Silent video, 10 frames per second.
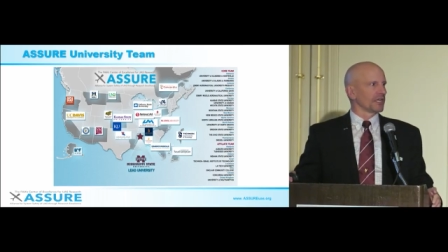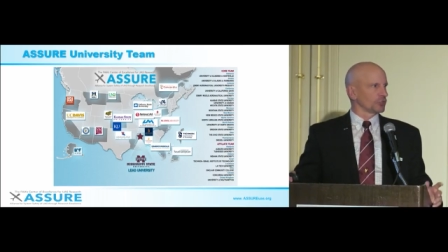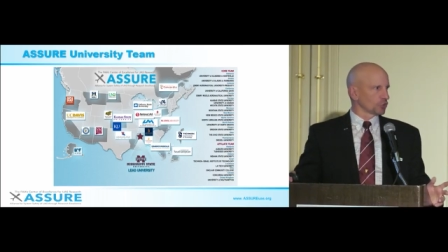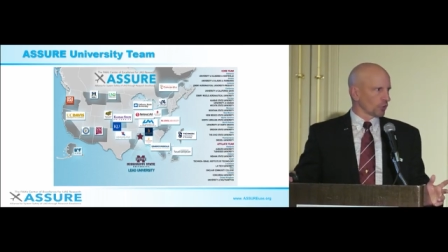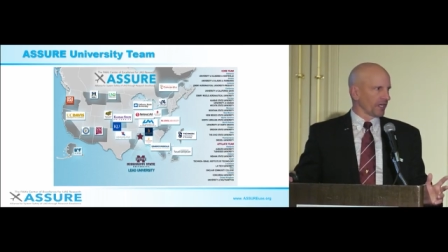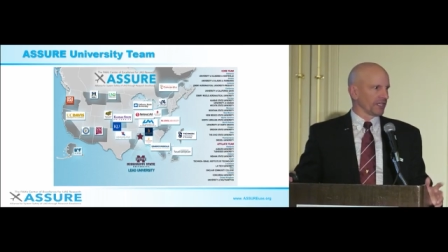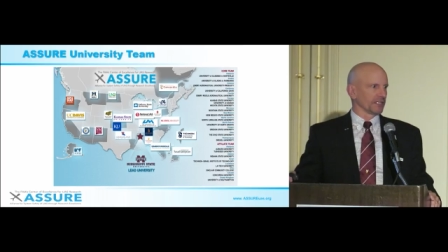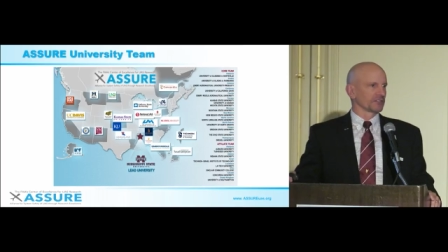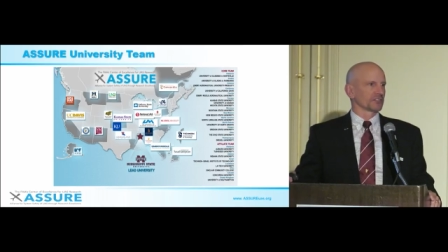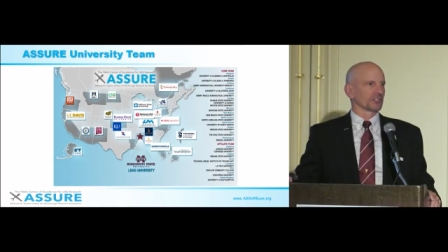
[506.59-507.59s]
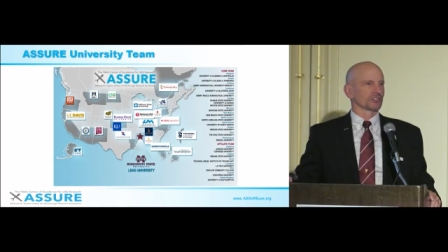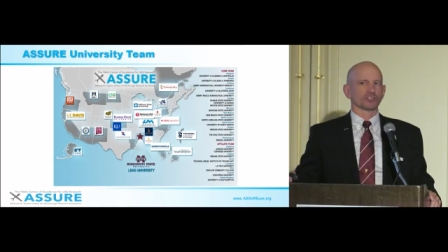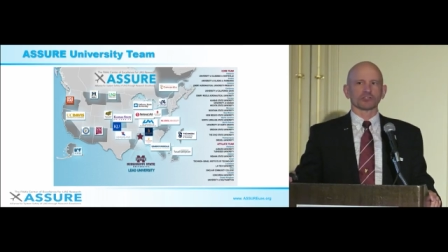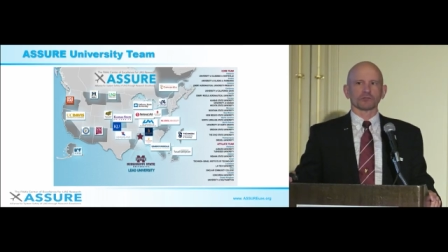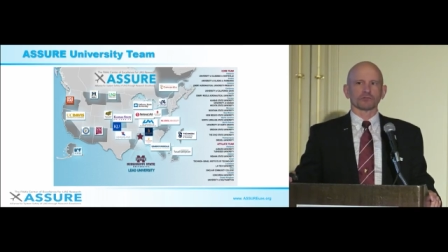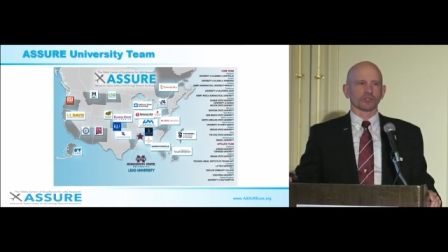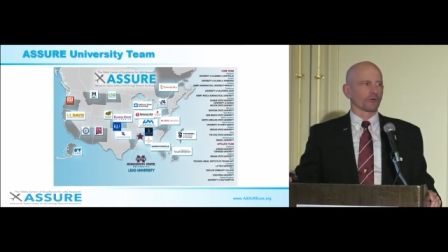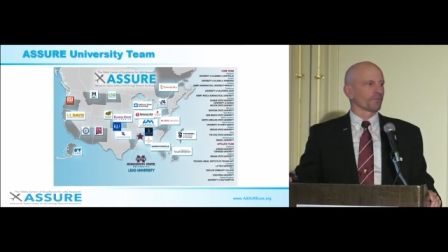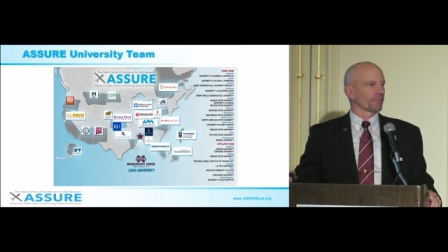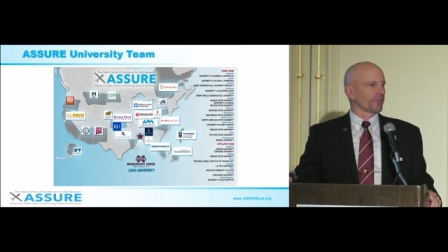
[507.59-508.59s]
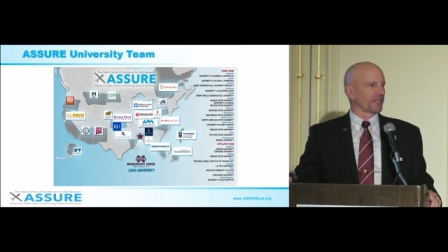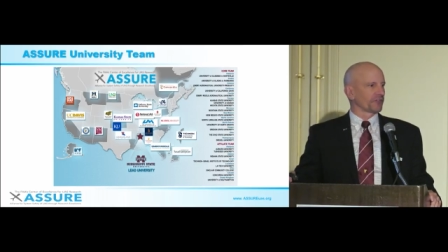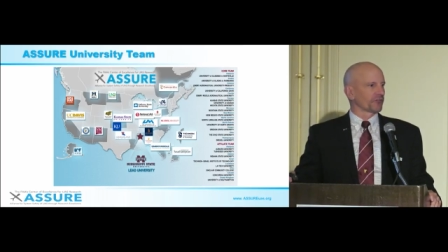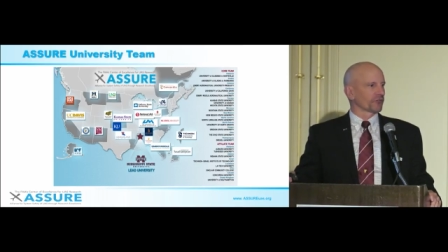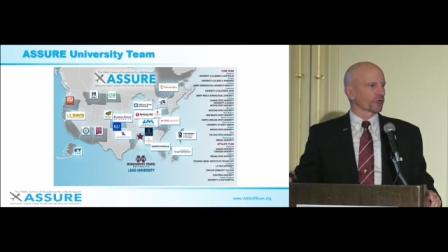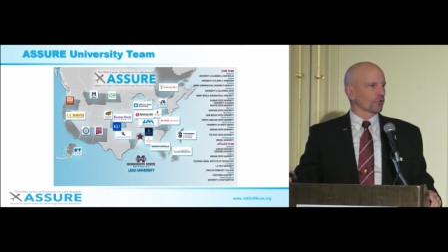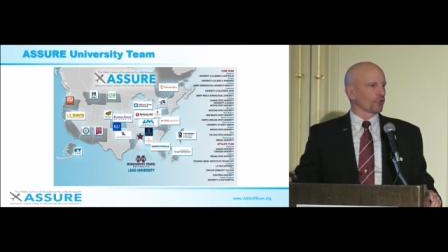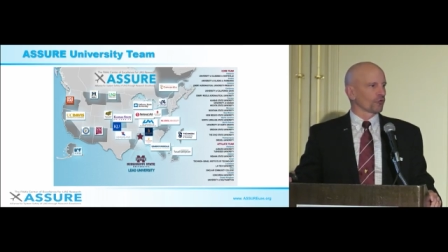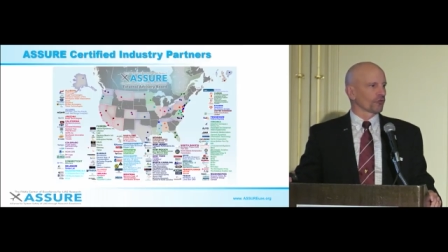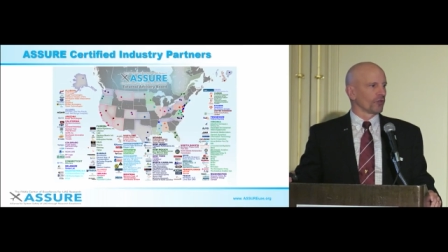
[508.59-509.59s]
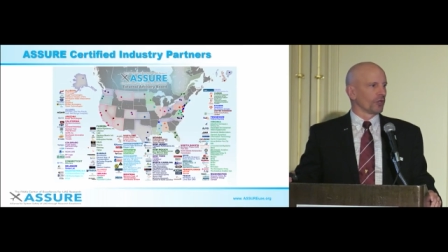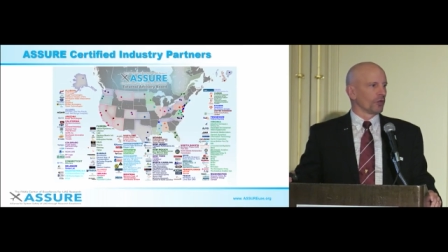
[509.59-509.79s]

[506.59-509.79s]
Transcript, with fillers: and training and such. So that's the schools.